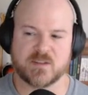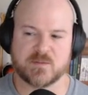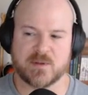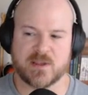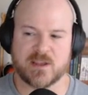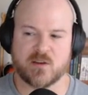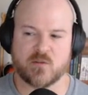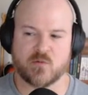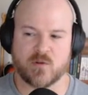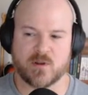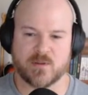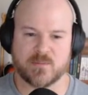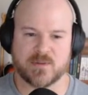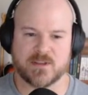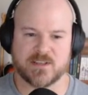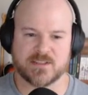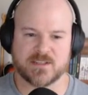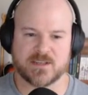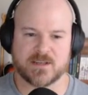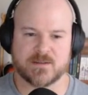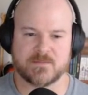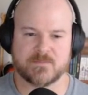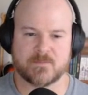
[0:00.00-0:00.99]
being a 1
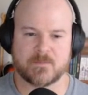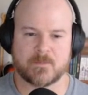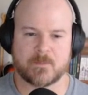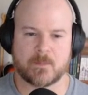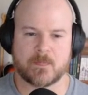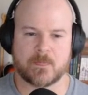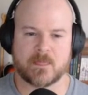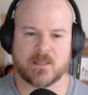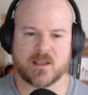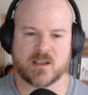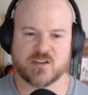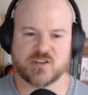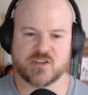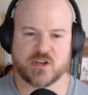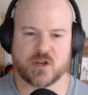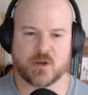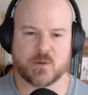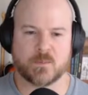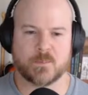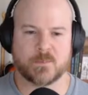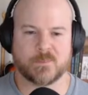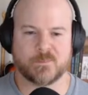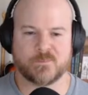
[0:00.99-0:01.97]
PC
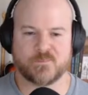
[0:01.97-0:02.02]
show.